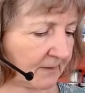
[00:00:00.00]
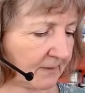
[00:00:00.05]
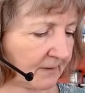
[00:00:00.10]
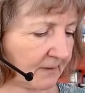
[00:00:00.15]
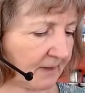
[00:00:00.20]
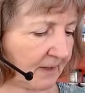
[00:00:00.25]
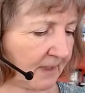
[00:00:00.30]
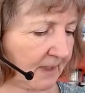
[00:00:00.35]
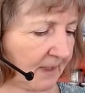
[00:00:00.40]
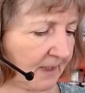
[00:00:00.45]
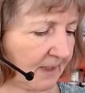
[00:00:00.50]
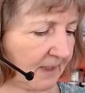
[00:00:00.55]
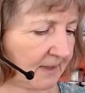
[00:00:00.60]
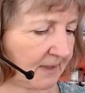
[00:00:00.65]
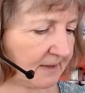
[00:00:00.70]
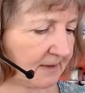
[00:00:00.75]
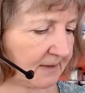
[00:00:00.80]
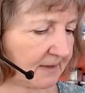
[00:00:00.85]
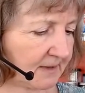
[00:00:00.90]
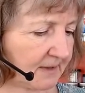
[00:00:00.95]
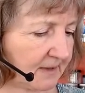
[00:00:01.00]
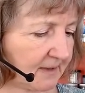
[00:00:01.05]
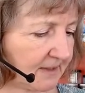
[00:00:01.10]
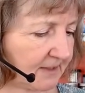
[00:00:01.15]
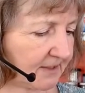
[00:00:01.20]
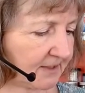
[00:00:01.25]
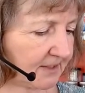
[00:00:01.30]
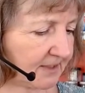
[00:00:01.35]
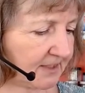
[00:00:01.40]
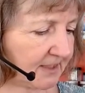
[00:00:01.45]
And
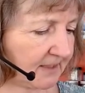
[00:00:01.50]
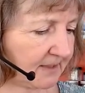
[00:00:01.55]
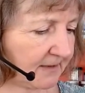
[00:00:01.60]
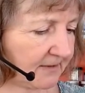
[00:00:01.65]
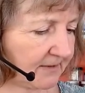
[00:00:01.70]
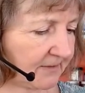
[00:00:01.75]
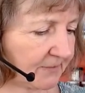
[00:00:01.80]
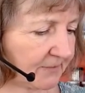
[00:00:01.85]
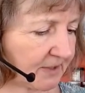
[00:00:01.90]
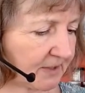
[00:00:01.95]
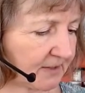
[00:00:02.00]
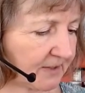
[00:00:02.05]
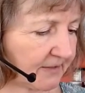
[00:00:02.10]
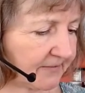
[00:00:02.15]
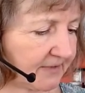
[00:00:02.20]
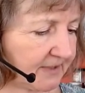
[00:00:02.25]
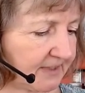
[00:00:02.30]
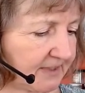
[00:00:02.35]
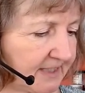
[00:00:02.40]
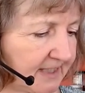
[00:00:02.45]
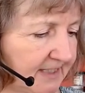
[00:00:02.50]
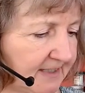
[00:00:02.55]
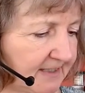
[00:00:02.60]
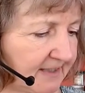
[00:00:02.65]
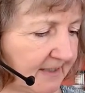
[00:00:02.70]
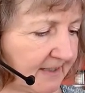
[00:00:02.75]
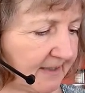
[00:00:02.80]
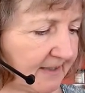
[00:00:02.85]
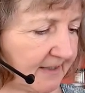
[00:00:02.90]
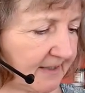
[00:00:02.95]
let's see, there was a lovely
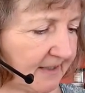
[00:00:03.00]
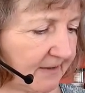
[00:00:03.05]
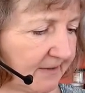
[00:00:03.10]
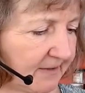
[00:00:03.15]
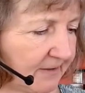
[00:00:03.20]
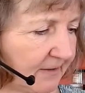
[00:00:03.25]
Degas in here.